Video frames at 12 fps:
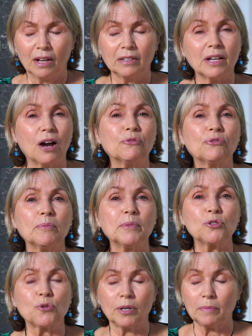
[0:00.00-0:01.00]
Now, from
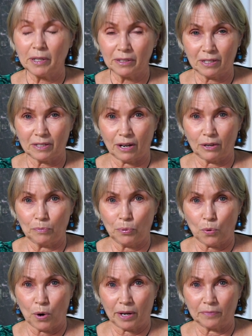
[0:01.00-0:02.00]
a dreaming
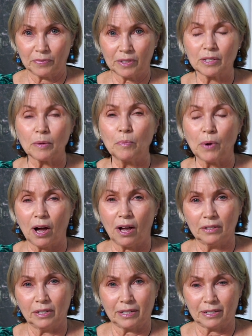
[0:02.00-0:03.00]
standpoint,
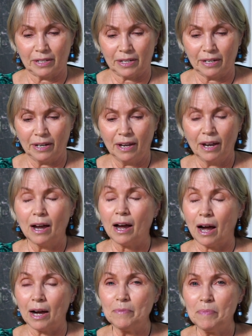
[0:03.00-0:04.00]
symbolically,
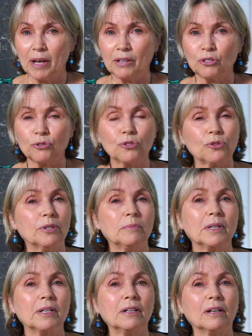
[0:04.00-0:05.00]
I bet you're
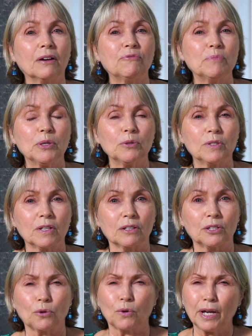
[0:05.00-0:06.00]
dreaming of
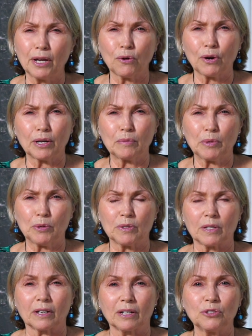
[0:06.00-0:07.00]
music, you're hearing
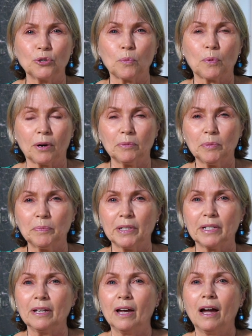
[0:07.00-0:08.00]
music, and you're
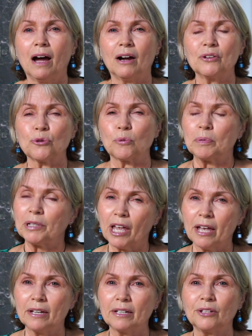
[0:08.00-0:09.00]
probably either
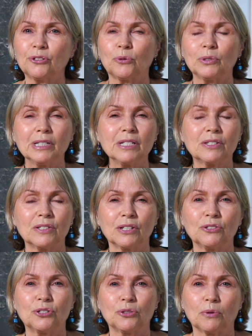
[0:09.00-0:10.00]
playing it or
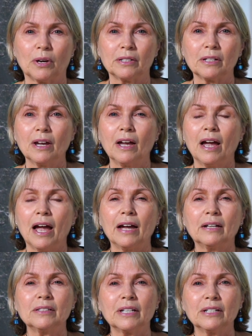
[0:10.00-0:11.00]
listening to it,
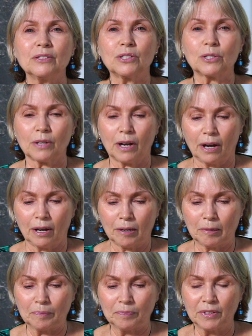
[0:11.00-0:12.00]
and it's
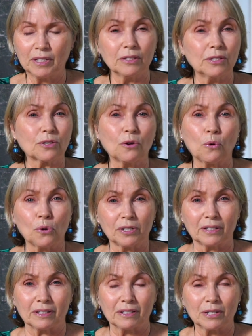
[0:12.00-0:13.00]
um,
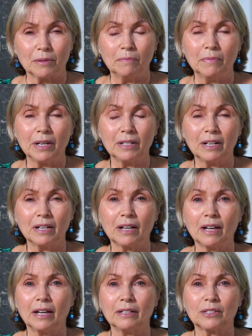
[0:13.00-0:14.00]
discordant, meaning
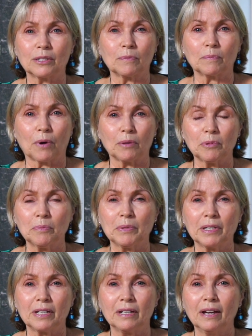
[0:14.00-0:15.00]
it's
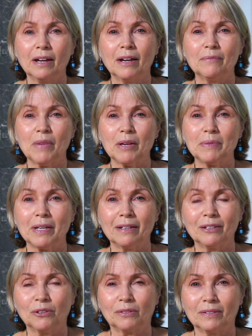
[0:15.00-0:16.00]
probably, maybe
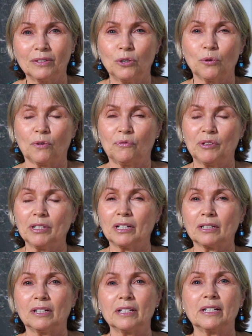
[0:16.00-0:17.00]
you're
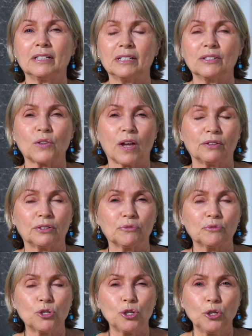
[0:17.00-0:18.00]
feeling like it is out
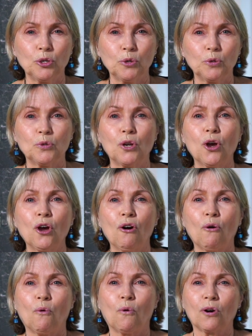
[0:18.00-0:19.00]
of tune,
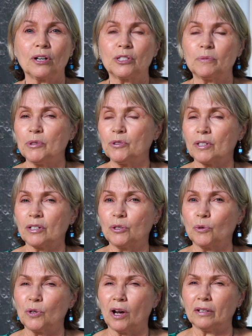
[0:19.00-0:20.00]
or it's music
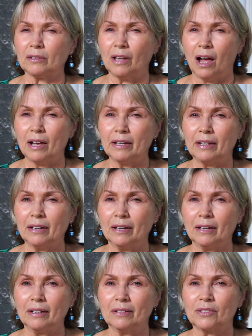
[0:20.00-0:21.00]
you're not
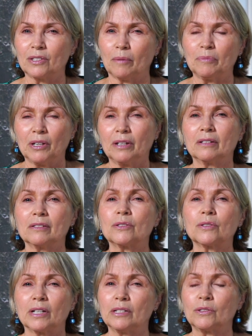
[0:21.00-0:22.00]
liking, something
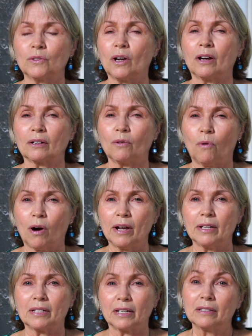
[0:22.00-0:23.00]
is, is not
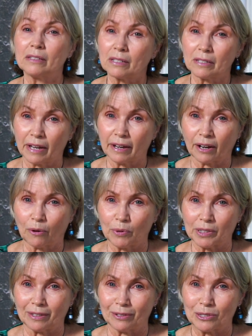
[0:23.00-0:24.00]
quite in sync
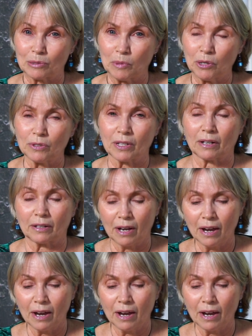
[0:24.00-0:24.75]
with this music.